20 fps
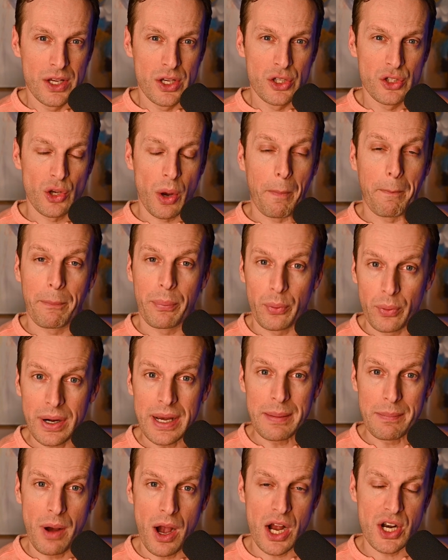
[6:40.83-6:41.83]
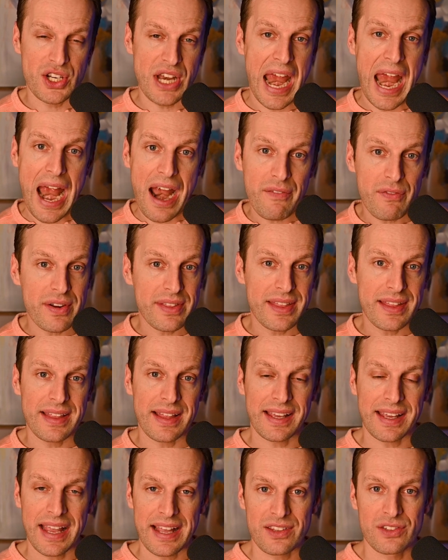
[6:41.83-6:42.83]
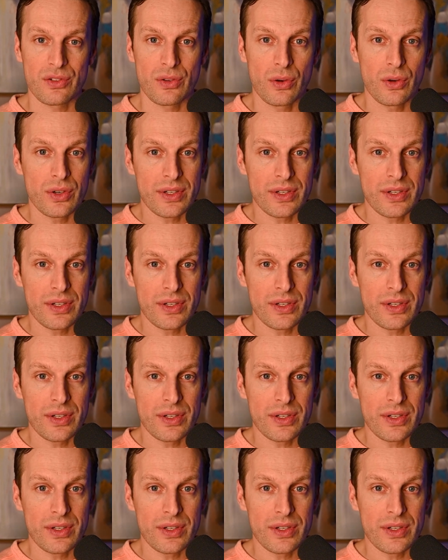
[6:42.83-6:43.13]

So, pretty much everything that gets